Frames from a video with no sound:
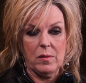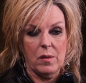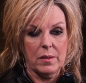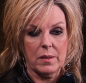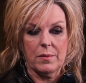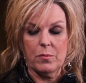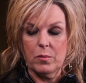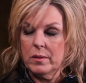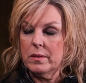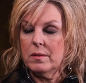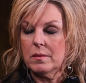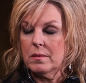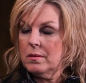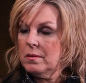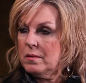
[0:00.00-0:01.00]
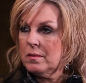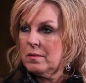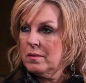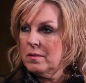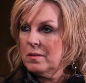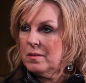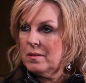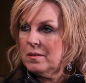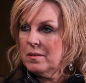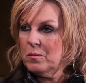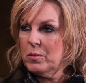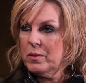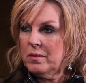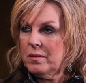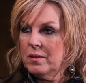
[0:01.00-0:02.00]
song I've written
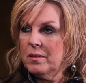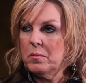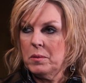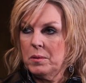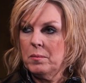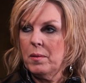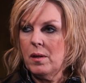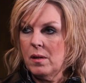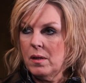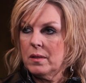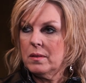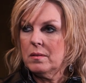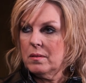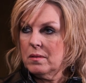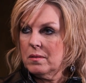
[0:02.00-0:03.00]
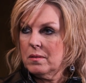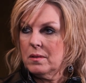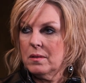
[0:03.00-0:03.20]
with him in mind.